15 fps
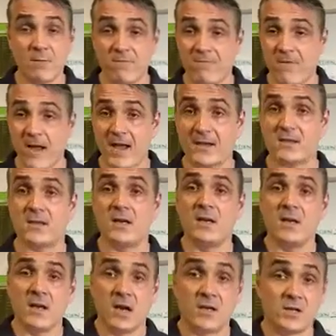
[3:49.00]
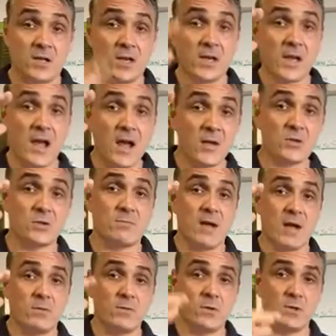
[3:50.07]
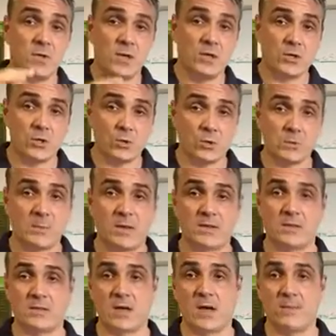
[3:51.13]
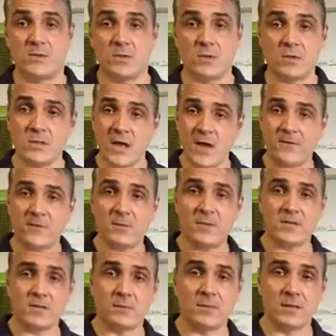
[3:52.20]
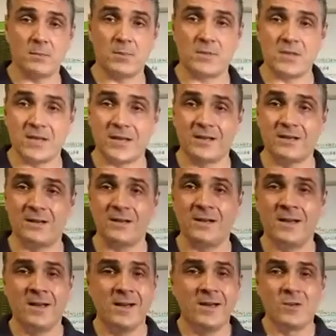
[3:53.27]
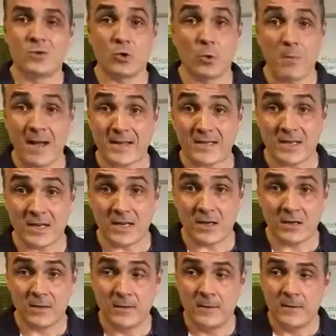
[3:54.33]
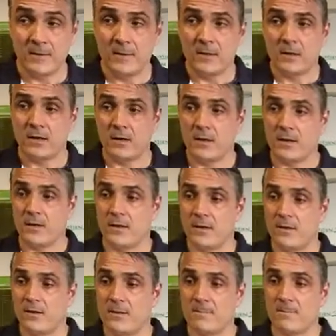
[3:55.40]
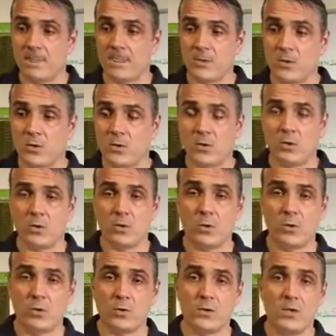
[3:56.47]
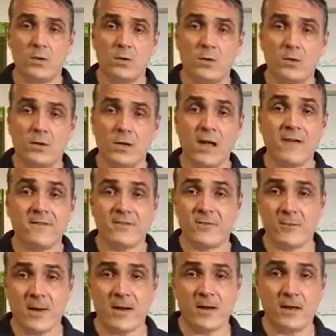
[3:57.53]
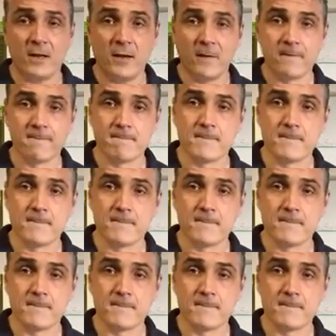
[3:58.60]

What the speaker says: effect as a large amount in a short space of time. So it doesn't have to be something particularly traumatic or life-threatening